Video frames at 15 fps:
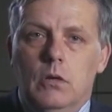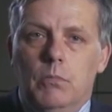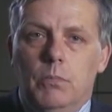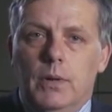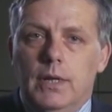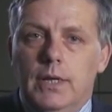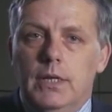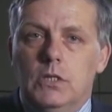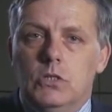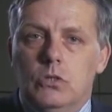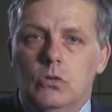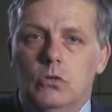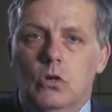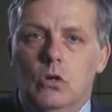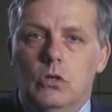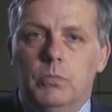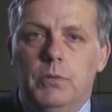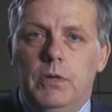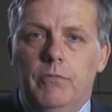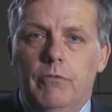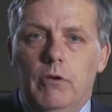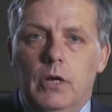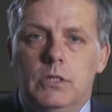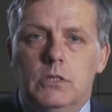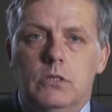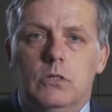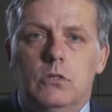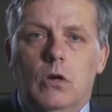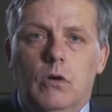Please do not be frightened